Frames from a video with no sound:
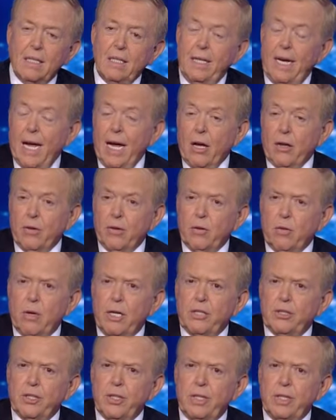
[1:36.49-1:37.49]
Now the
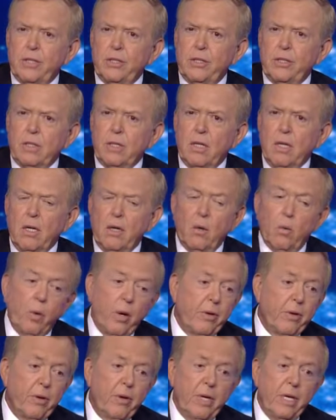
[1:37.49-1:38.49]
question is
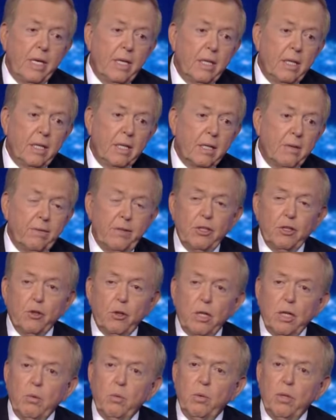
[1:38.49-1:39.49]
whether he
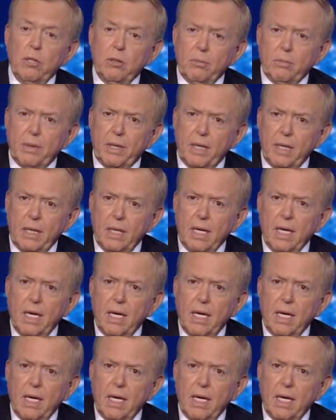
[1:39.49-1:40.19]
eventually will be.